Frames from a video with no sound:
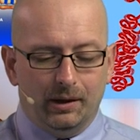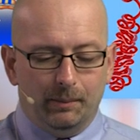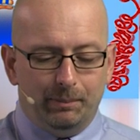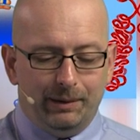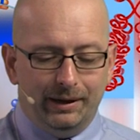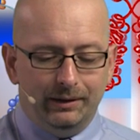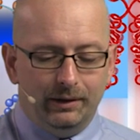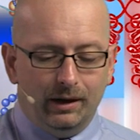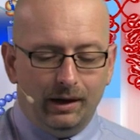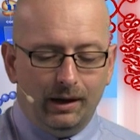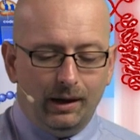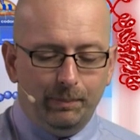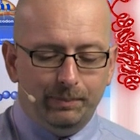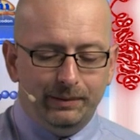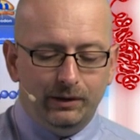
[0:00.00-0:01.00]
But
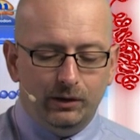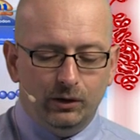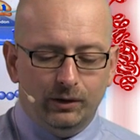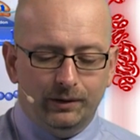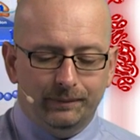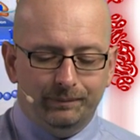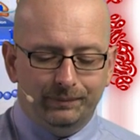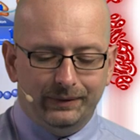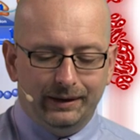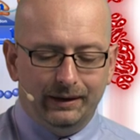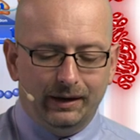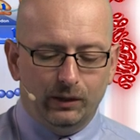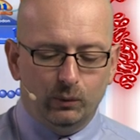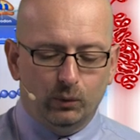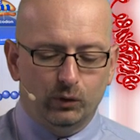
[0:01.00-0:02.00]
up here, in
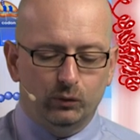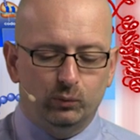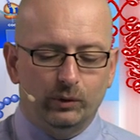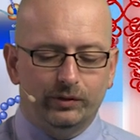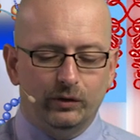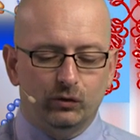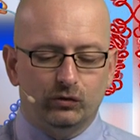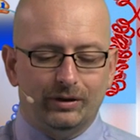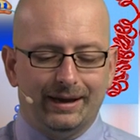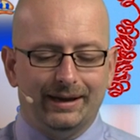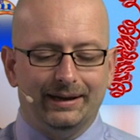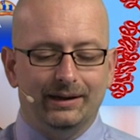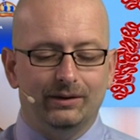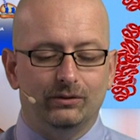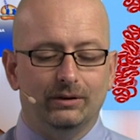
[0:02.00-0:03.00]
other words, what they're
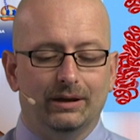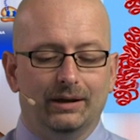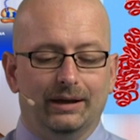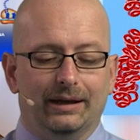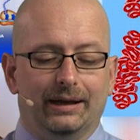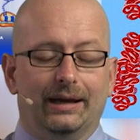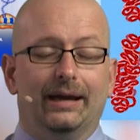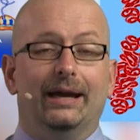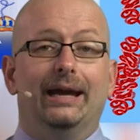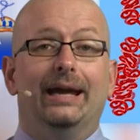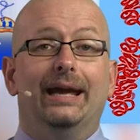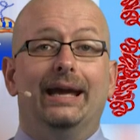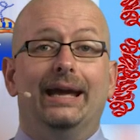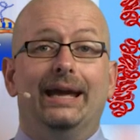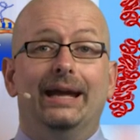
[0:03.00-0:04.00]
saying is
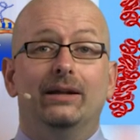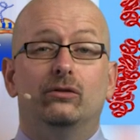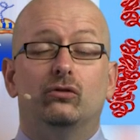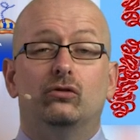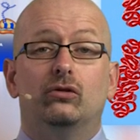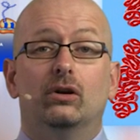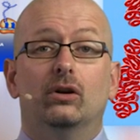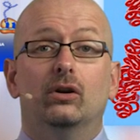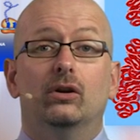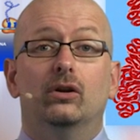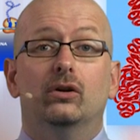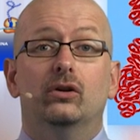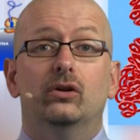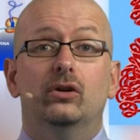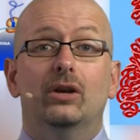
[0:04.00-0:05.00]
it's
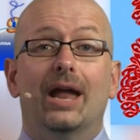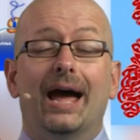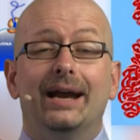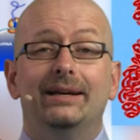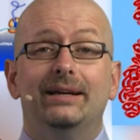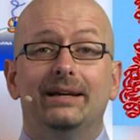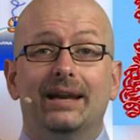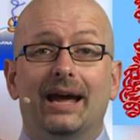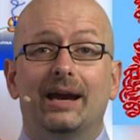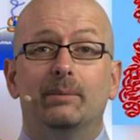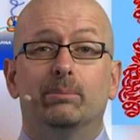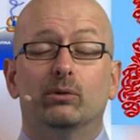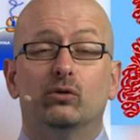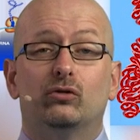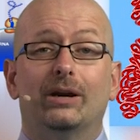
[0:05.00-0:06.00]

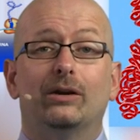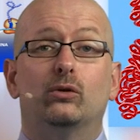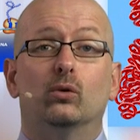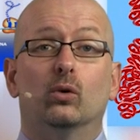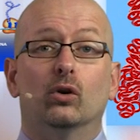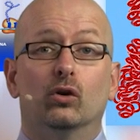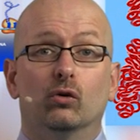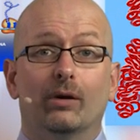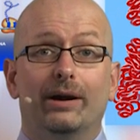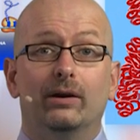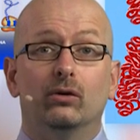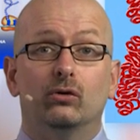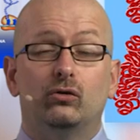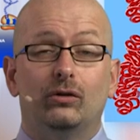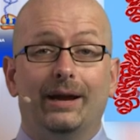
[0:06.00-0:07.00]
99% or
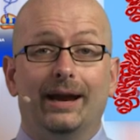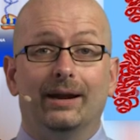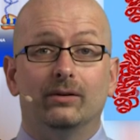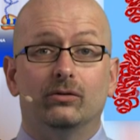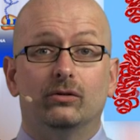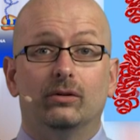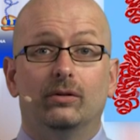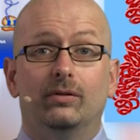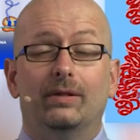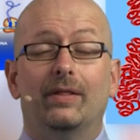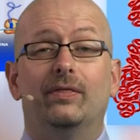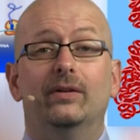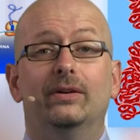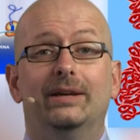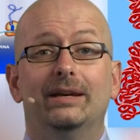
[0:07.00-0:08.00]
greater chance that
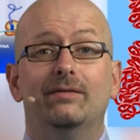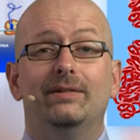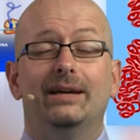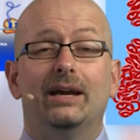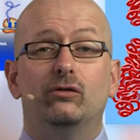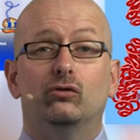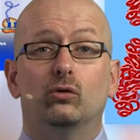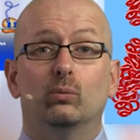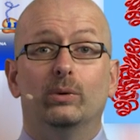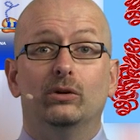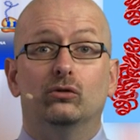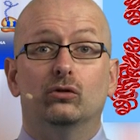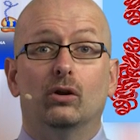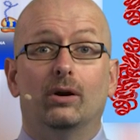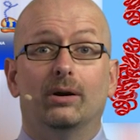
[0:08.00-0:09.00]
the deviation we
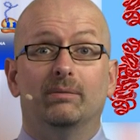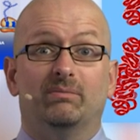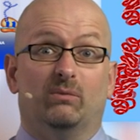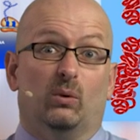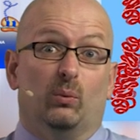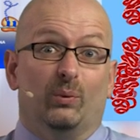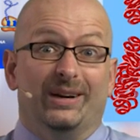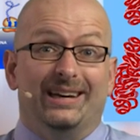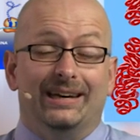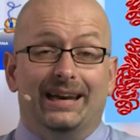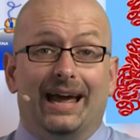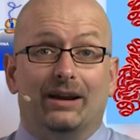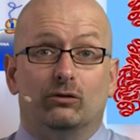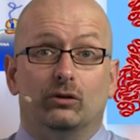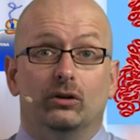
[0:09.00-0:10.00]
saw, we didn't
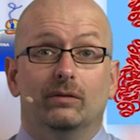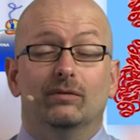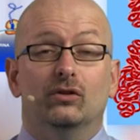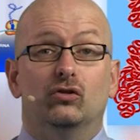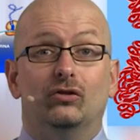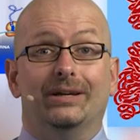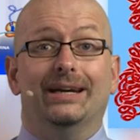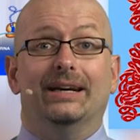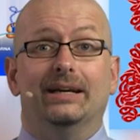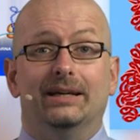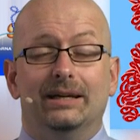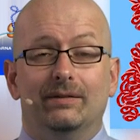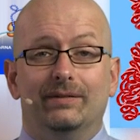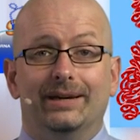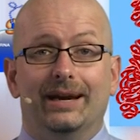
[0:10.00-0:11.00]
actually even see any
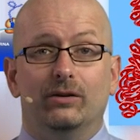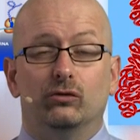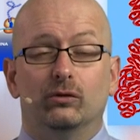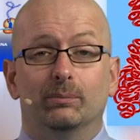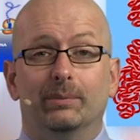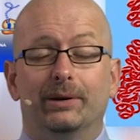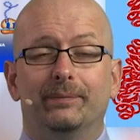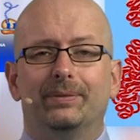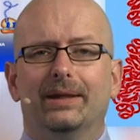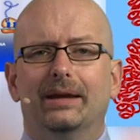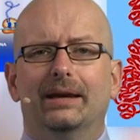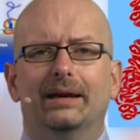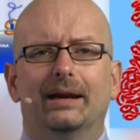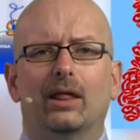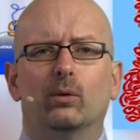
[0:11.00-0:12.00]
deviation, but
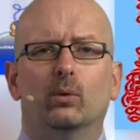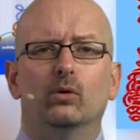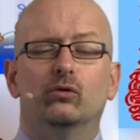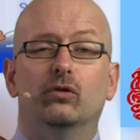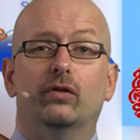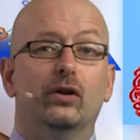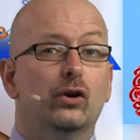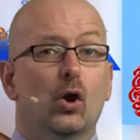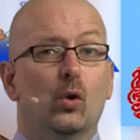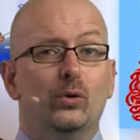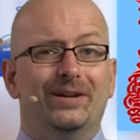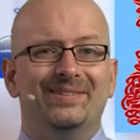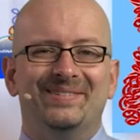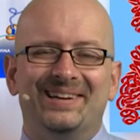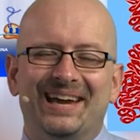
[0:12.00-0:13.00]
in other words, the no
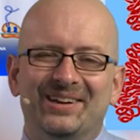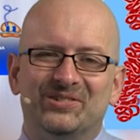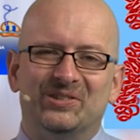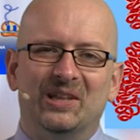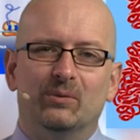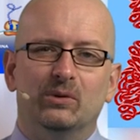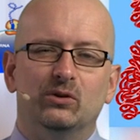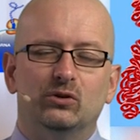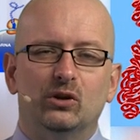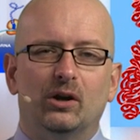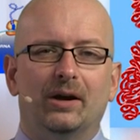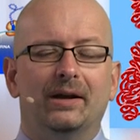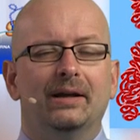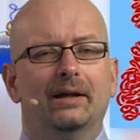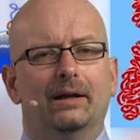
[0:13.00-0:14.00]
deviation that we
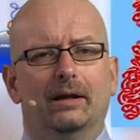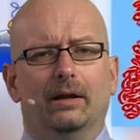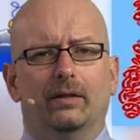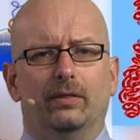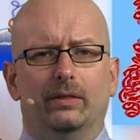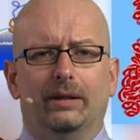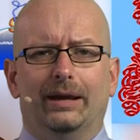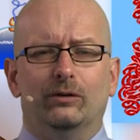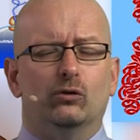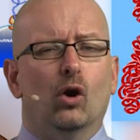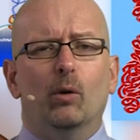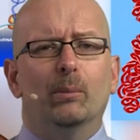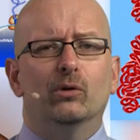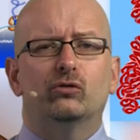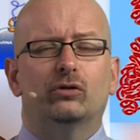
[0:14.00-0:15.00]
saw, it's
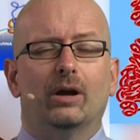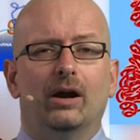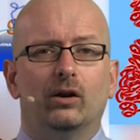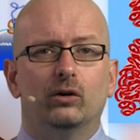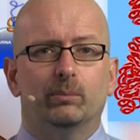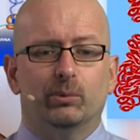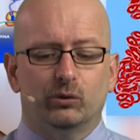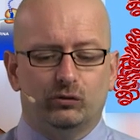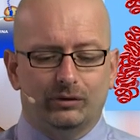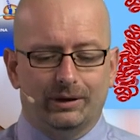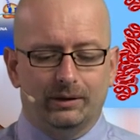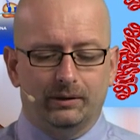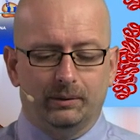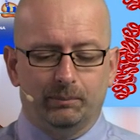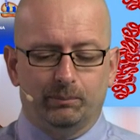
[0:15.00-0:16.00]
almost
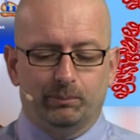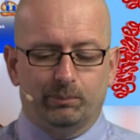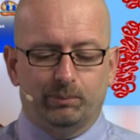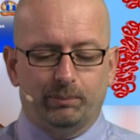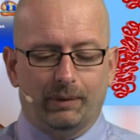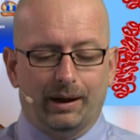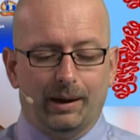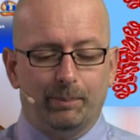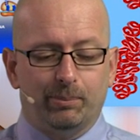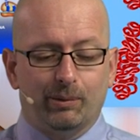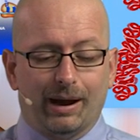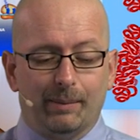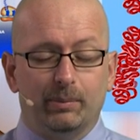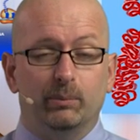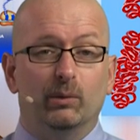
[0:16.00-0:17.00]
100%
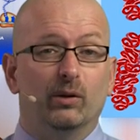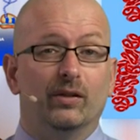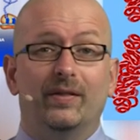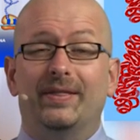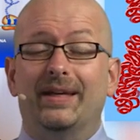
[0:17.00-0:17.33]
probable that